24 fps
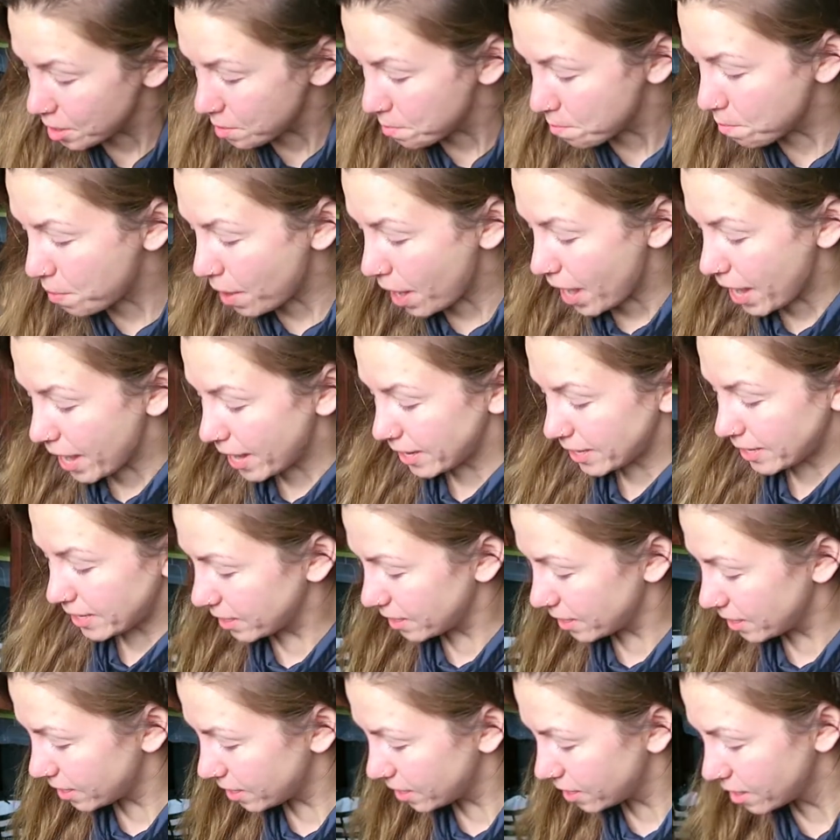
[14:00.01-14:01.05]
but
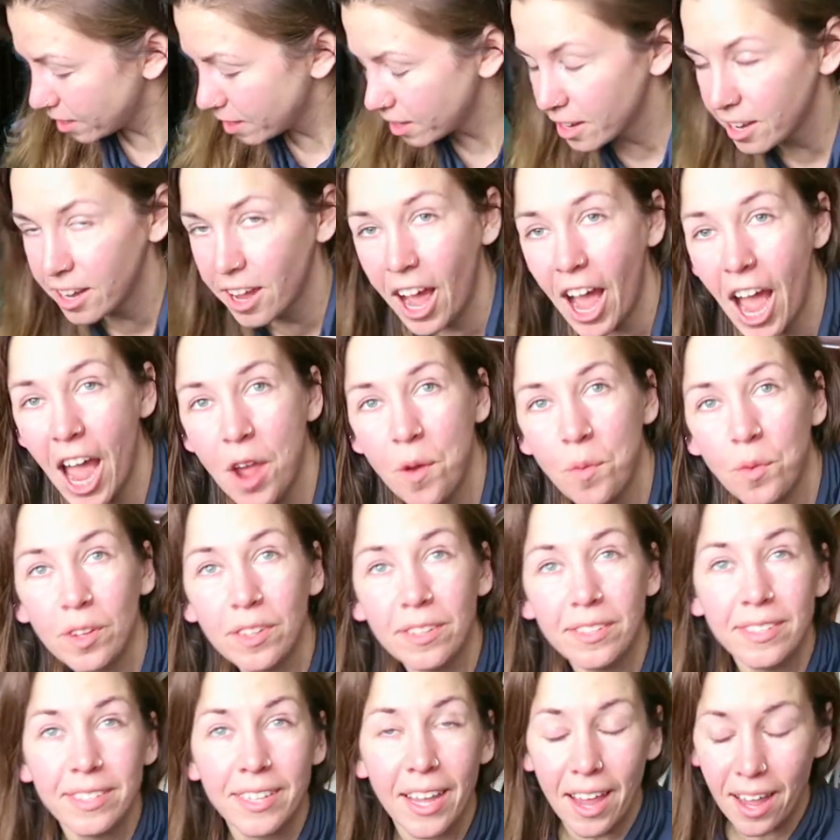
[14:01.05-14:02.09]
I will
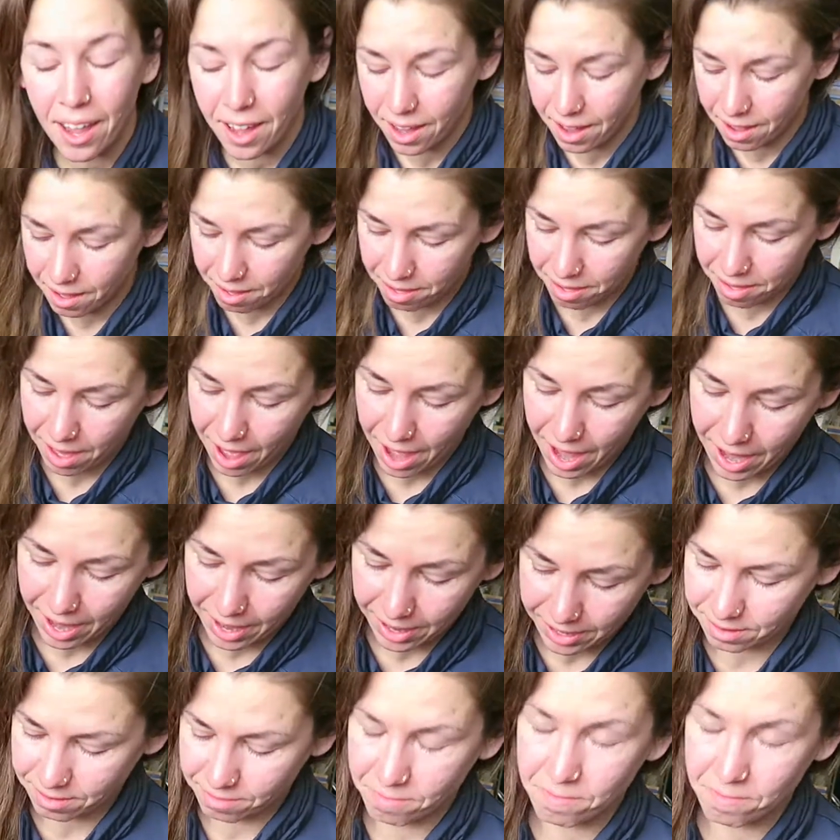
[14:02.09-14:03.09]
say that